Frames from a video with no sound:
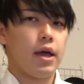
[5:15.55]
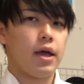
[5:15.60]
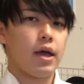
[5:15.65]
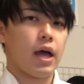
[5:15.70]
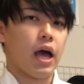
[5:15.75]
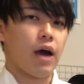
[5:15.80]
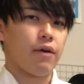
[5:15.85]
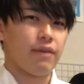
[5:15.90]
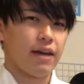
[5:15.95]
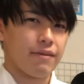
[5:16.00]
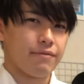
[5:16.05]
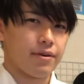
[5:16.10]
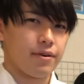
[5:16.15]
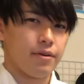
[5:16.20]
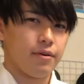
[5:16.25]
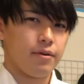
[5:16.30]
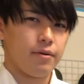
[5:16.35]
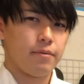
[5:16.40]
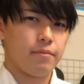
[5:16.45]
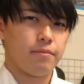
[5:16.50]

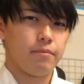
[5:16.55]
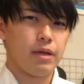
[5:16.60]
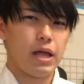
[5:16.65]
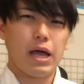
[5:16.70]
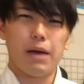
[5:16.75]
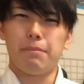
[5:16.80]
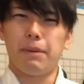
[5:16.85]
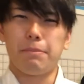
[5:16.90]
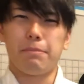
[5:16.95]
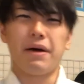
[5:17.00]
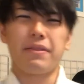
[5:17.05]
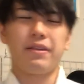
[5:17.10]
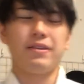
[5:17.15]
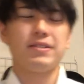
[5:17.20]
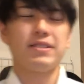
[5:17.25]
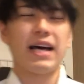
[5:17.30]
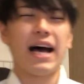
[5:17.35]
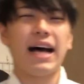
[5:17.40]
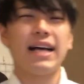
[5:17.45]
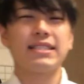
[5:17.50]
However, my
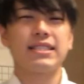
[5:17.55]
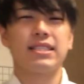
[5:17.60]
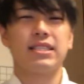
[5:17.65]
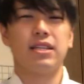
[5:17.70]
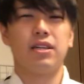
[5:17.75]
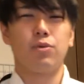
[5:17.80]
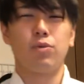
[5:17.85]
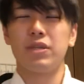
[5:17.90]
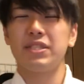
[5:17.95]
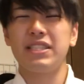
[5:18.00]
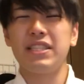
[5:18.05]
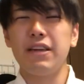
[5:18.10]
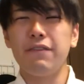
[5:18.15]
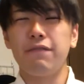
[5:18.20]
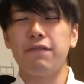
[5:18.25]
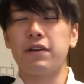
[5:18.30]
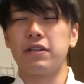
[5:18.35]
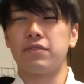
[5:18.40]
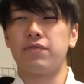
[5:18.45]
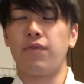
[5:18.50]
mother's answer was
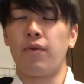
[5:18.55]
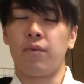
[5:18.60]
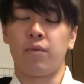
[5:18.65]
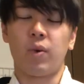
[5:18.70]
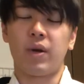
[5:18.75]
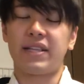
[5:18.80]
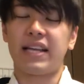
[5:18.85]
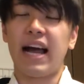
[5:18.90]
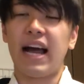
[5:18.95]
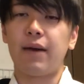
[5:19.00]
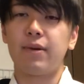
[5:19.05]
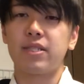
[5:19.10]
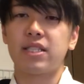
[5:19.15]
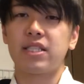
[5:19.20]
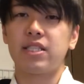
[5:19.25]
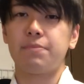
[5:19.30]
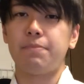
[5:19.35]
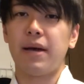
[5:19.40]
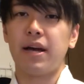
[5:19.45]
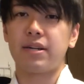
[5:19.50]
different from what I was
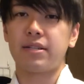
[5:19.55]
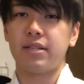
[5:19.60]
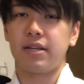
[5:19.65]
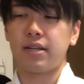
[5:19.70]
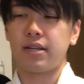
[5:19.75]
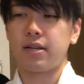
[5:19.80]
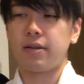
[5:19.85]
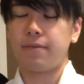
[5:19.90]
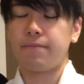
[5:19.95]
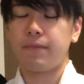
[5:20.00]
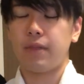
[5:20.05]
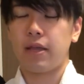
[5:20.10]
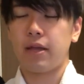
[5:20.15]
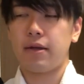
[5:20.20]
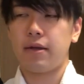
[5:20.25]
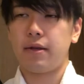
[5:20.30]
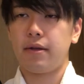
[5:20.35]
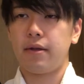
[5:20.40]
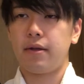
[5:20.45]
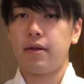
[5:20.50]
expecting.
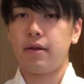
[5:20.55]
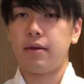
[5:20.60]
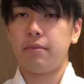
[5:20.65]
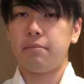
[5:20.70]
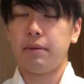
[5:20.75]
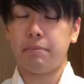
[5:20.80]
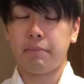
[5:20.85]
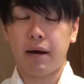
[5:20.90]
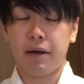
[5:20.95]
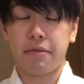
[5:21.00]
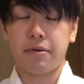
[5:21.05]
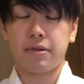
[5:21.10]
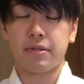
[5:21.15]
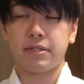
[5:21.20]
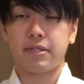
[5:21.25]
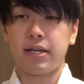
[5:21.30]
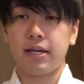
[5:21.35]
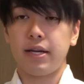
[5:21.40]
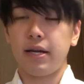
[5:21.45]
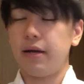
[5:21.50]
My mother
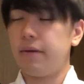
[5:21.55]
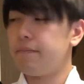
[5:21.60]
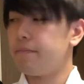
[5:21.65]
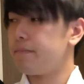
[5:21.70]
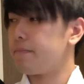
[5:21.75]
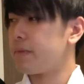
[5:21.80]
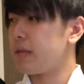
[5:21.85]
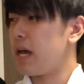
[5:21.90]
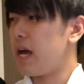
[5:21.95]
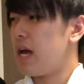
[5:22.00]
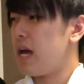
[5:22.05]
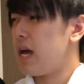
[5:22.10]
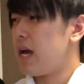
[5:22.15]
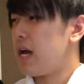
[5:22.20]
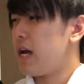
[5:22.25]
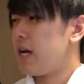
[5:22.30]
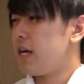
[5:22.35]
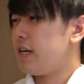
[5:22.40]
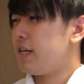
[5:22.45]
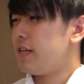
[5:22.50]
said,
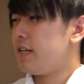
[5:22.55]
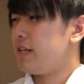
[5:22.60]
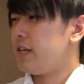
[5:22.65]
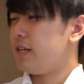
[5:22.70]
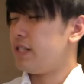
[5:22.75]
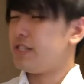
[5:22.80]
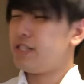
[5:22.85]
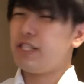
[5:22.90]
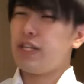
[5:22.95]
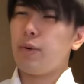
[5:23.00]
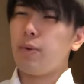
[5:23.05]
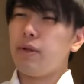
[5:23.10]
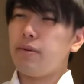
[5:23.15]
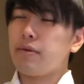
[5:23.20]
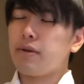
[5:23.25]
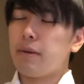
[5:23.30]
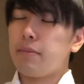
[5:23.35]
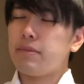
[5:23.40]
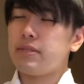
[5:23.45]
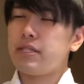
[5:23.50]
"She will
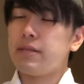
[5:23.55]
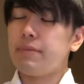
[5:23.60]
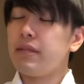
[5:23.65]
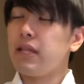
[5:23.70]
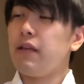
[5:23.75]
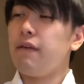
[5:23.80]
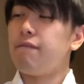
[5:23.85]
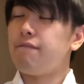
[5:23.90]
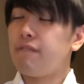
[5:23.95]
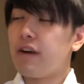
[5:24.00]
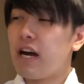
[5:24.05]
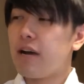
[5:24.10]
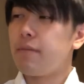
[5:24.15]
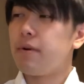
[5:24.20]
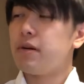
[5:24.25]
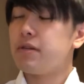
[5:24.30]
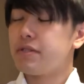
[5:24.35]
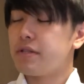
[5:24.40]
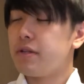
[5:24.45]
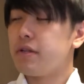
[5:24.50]
become 75
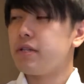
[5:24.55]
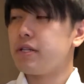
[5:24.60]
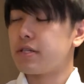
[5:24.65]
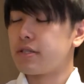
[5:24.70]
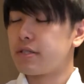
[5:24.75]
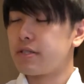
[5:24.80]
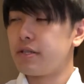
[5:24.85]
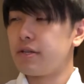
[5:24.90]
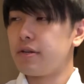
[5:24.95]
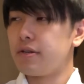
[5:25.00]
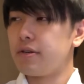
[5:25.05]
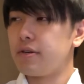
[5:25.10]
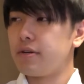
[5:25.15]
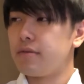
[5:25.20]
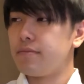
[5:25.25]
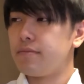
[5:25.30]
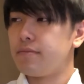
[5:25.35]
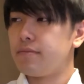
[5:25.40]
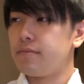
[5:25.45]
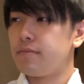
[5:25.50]
years old this year,
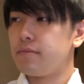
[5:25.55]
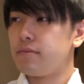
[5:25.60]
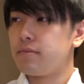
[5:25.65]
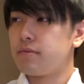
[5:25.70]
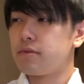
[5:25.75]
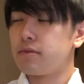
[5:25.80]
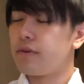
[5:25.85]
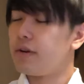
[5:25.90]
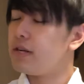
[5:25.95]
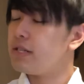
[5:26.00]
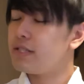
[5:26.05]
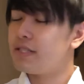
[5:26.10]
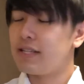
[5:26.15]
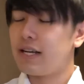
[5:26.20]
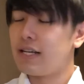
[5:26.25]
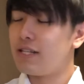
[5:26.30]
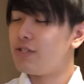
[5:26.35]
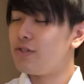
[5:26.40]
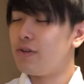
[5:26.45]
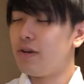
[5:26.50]
so it is
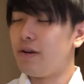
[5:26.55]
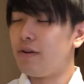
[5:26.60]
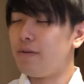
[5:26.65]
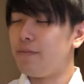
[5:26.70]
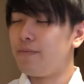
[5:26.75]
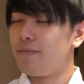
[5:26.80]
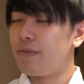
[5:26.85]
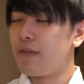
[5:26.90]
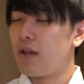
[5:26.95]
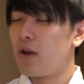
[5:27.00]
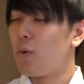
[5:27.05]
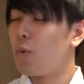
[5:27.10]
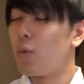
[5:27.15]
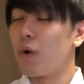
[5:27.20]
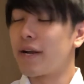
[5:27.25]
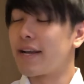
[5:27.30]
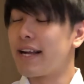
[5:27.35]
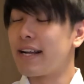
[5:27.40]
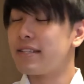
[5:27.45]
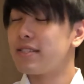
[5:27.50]
natural.
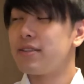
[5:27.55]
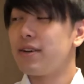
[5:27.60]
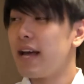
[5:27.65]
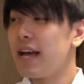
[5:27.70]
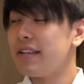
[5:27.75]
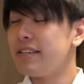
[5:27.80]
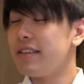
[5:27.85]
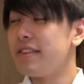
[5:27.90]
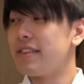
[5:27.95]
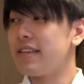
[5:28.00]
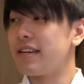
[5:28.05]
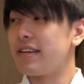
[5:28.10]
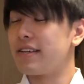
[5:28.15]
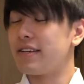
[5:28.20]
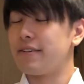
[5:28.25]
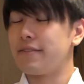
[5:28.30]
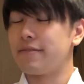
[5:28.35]
We can't do anything."